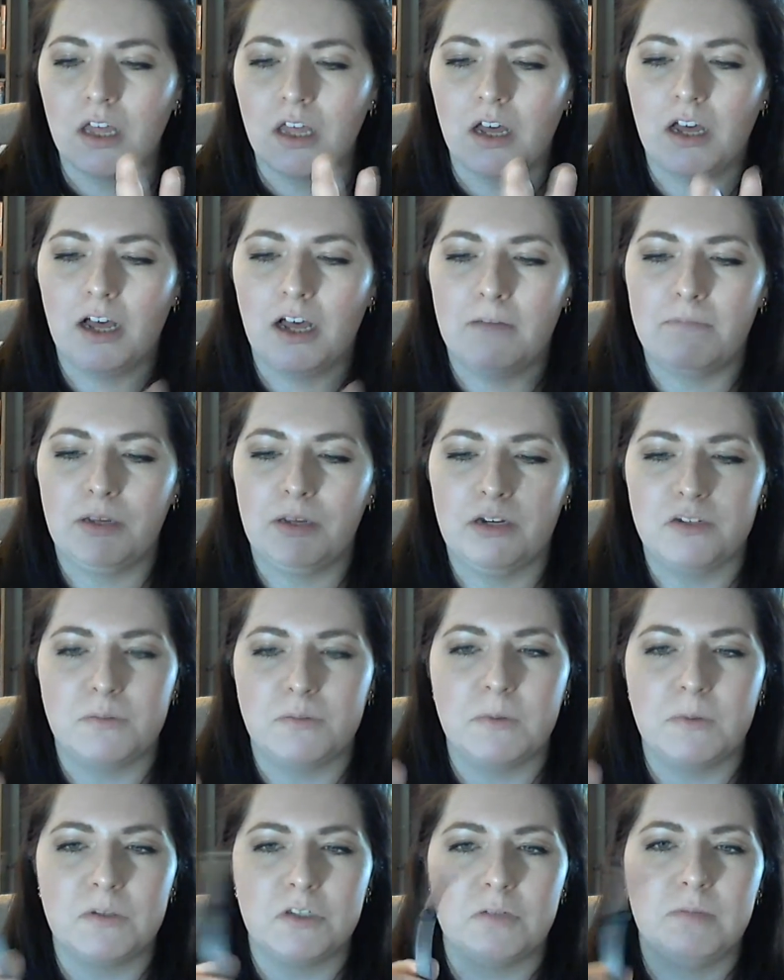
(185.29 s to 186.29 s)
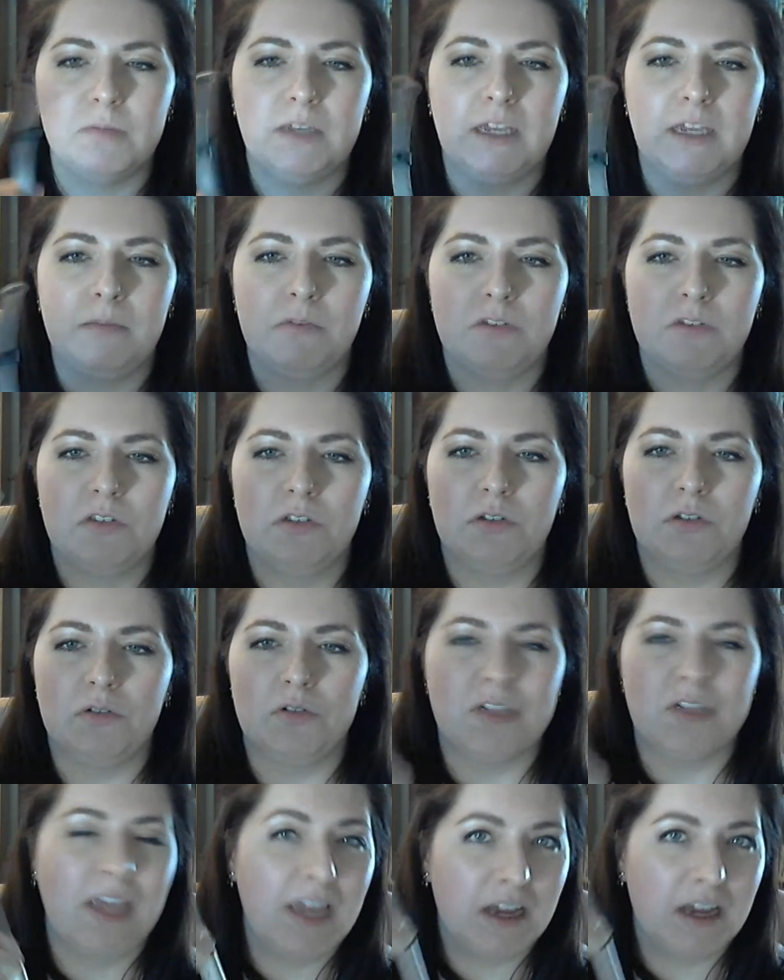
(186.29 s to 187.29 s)
But you're supposed to be able to
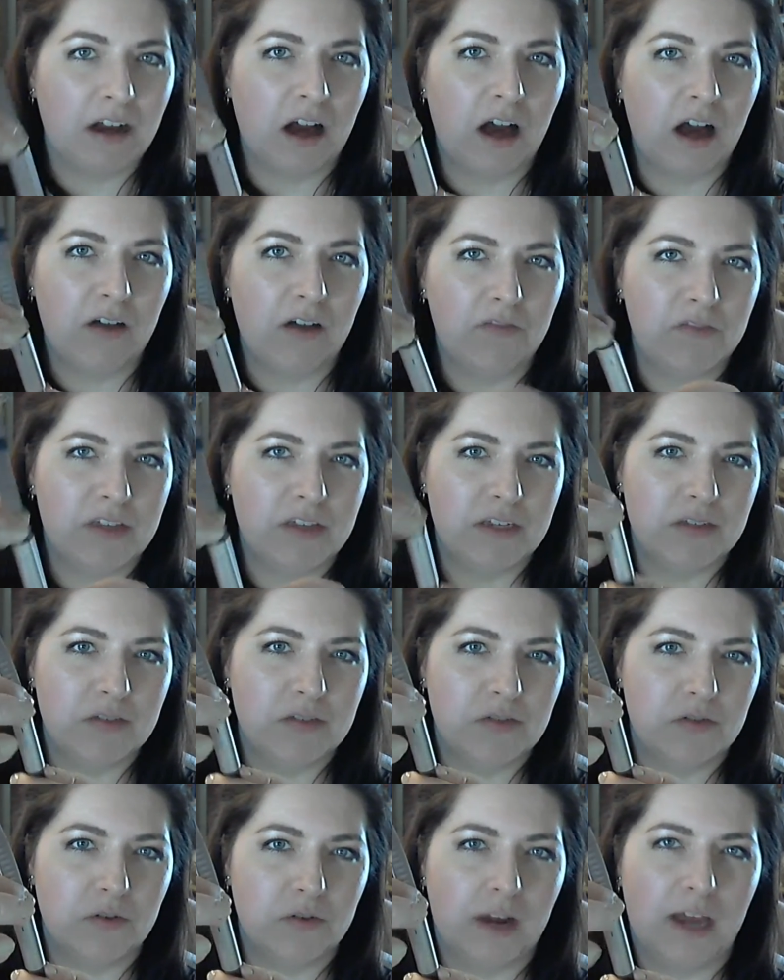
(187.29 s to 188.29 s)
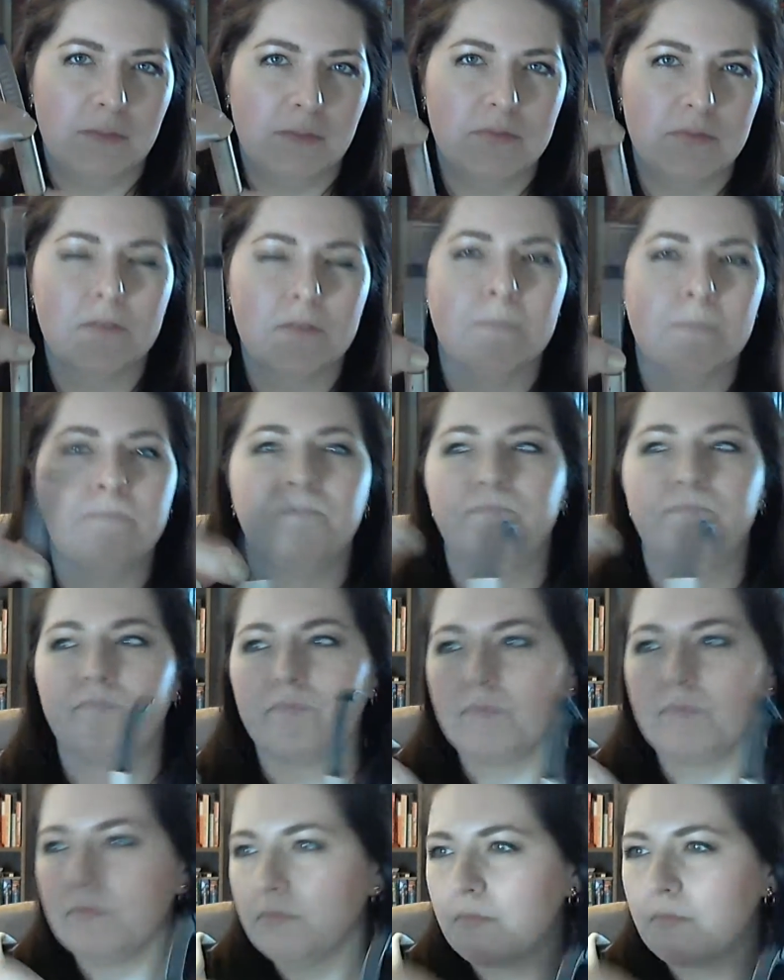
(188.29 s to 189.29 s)
take off these straps,
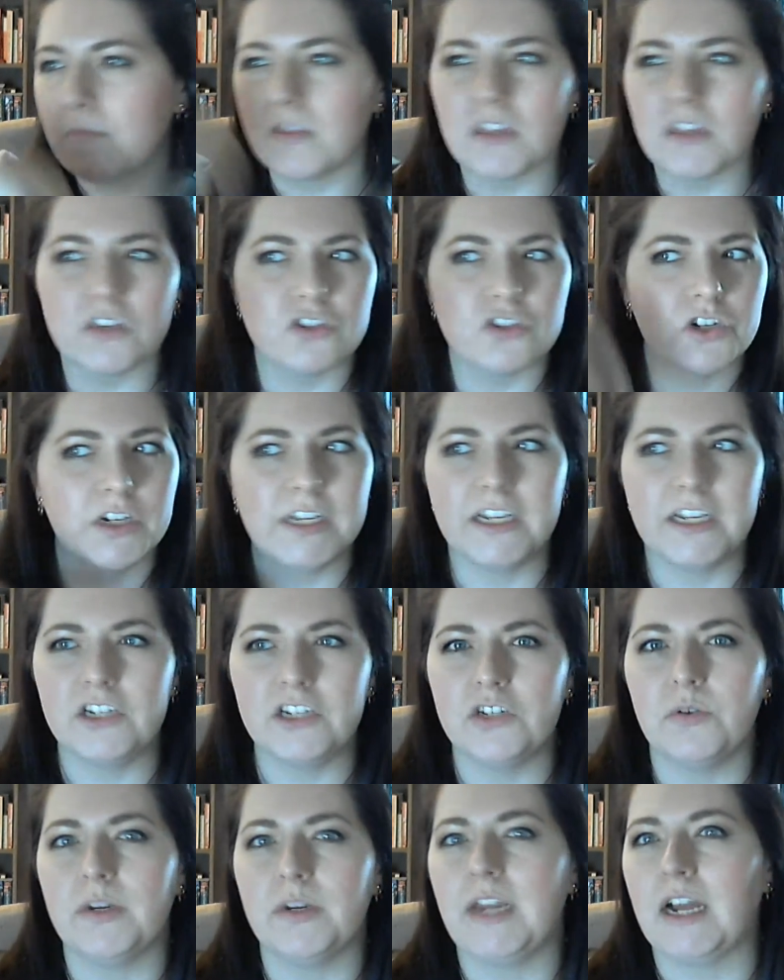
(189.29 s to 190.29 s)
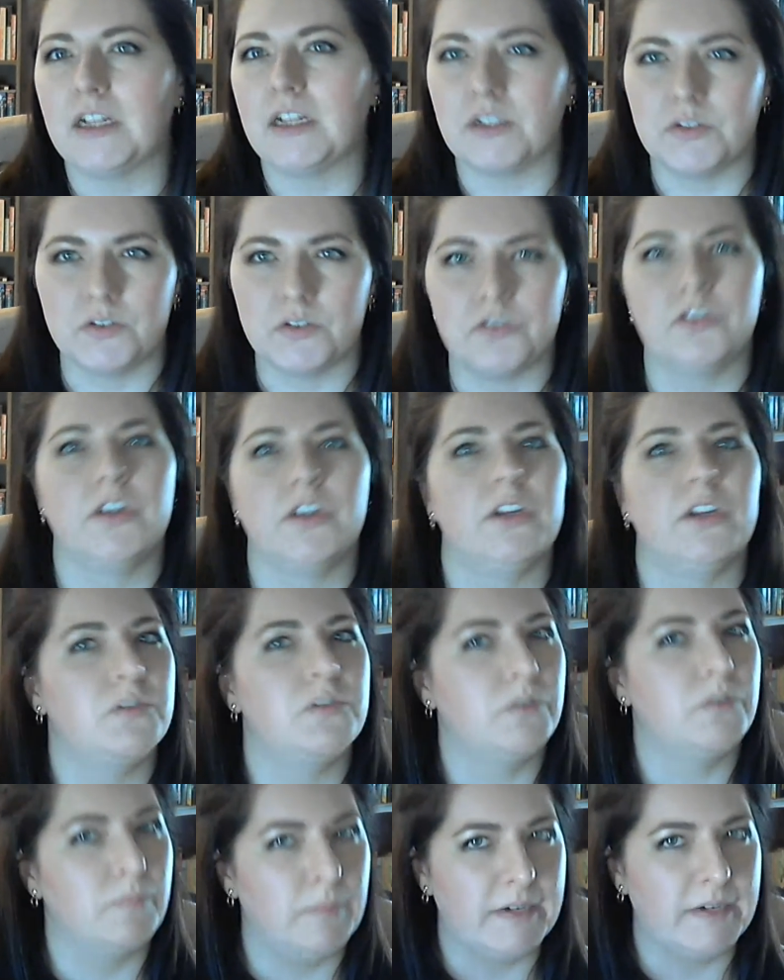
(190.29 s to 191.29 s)
turn it into a necklace or turn it
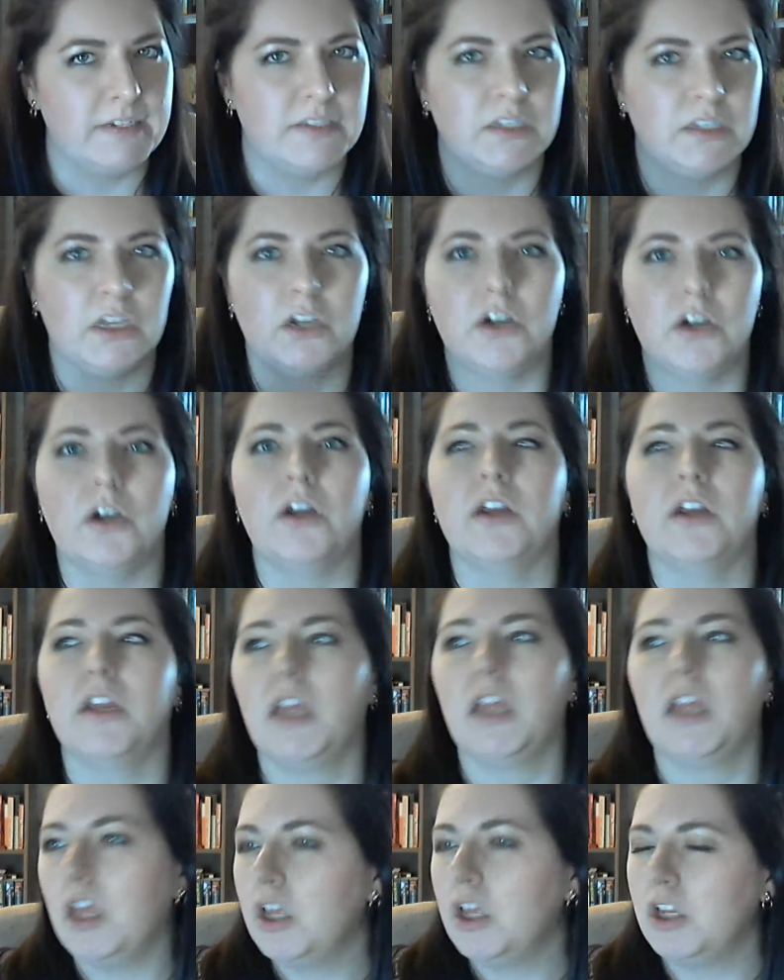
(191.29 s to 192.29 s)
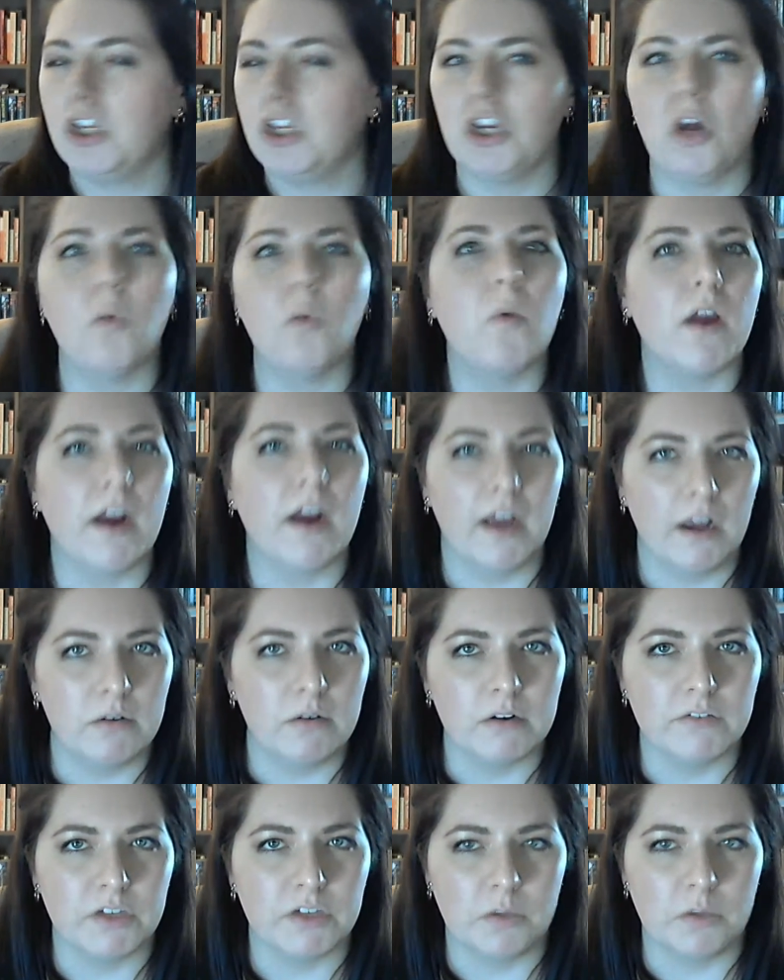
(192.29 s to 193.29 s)
into a bracelet, or wear it
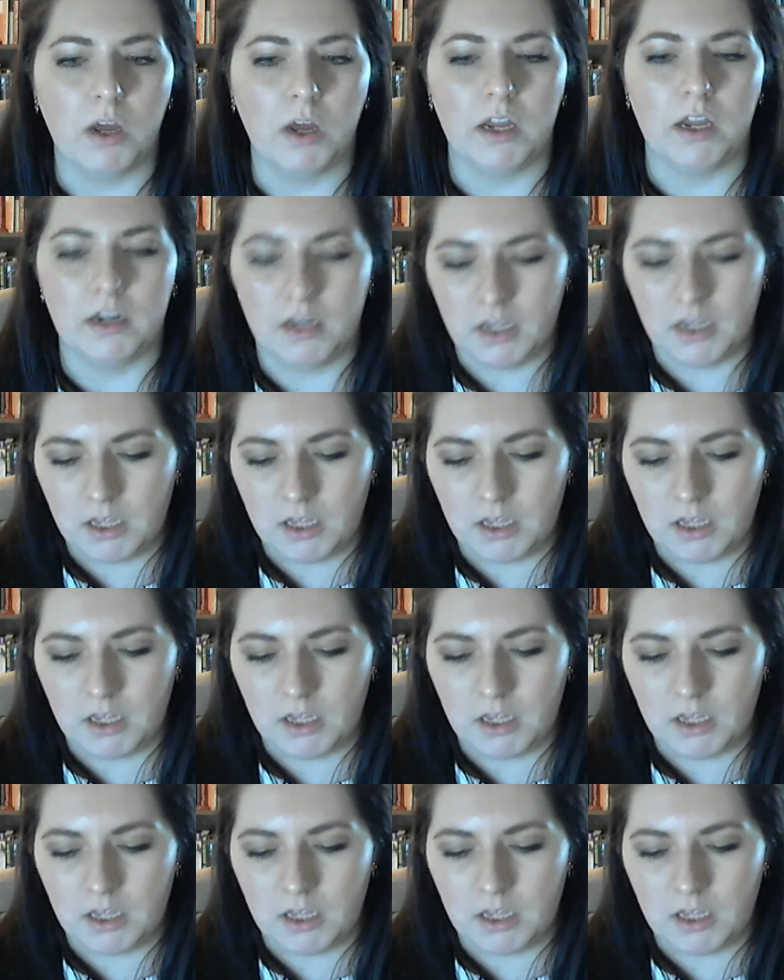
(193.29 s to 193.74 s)
however you want.